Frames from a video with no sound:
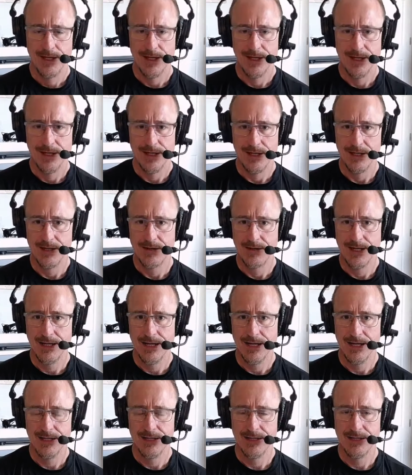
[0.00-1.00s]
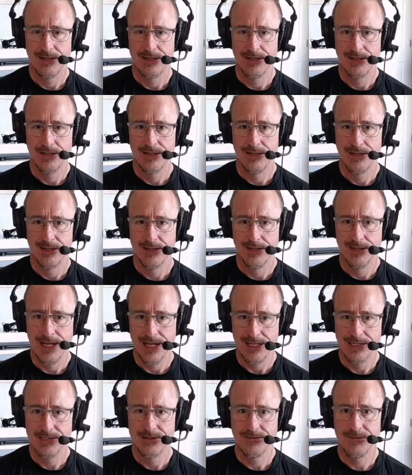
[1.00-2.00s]
Uh, and
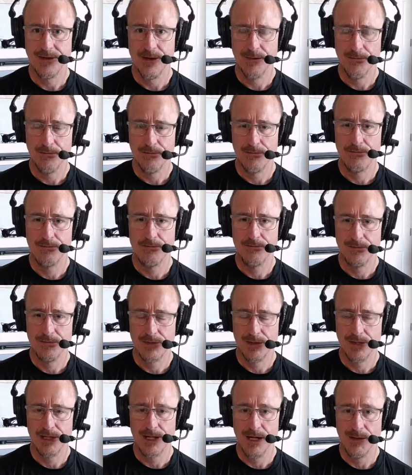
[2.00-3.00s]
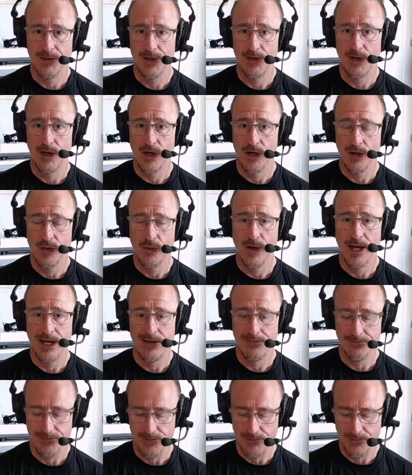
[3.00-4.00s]
that's uh, come a long
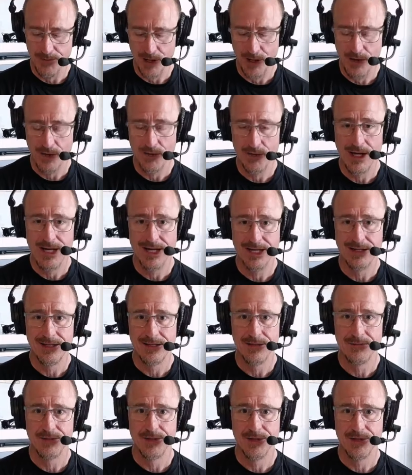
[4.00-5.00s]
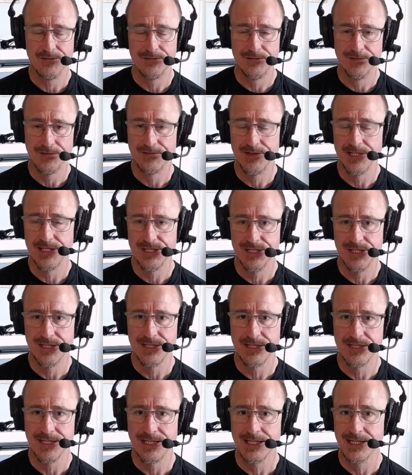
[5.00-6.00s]
way from Paul writing the book of
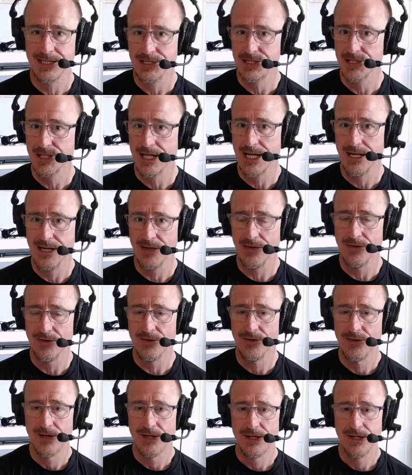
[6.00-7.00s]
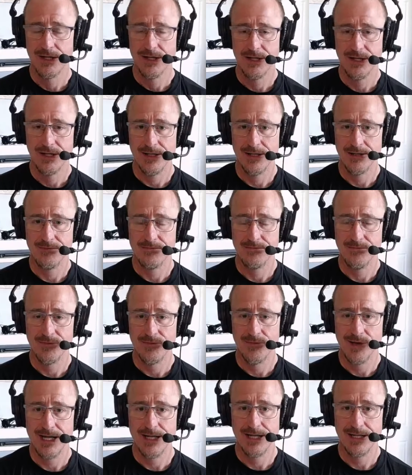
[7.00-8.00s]
Ephesians in a jail, um,
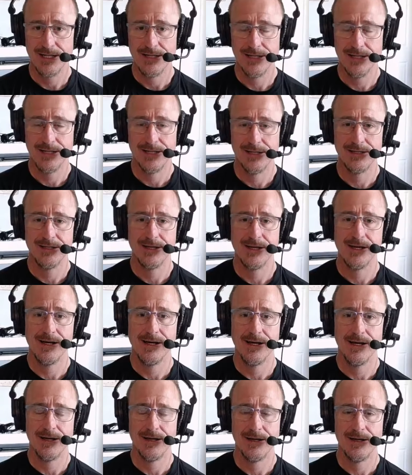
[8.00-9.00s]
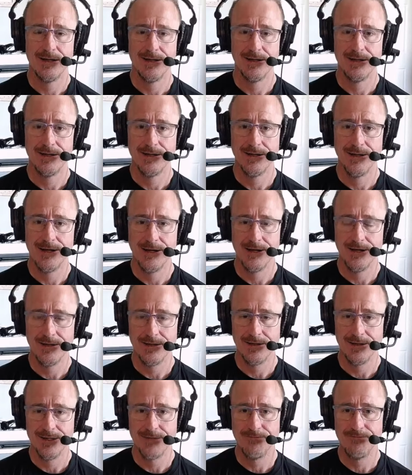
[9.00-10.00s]
right? In, uh, in uh,
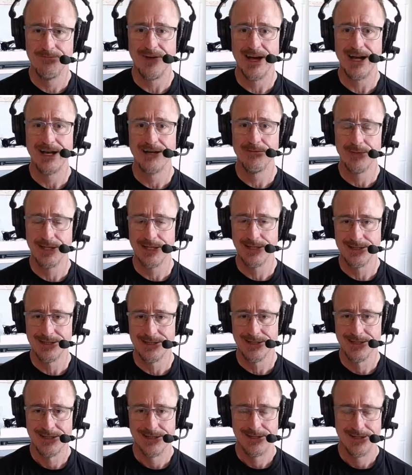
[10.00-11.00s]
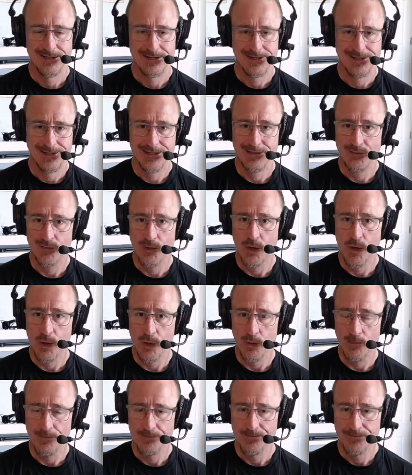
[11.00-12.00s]
confinement in Rome.